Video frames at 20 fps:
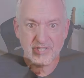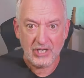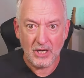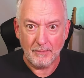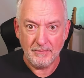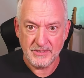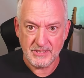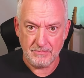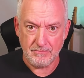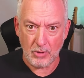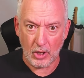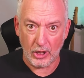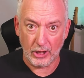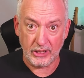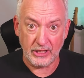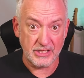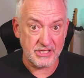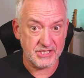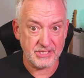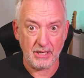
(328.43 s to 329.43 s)
come to
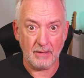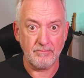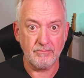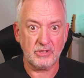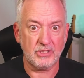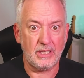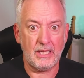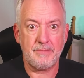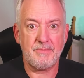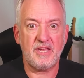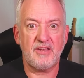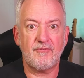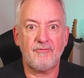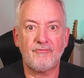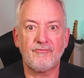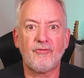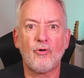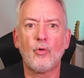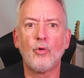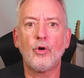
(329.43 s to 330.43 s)
market, some claiming
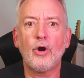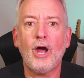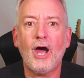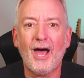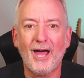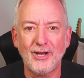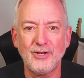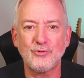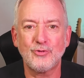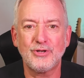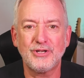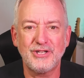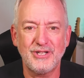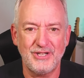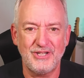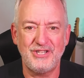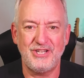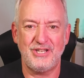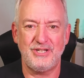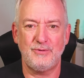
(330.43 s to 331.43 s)
400
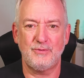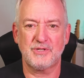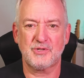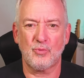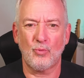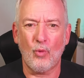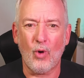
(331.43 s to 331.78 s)
continuous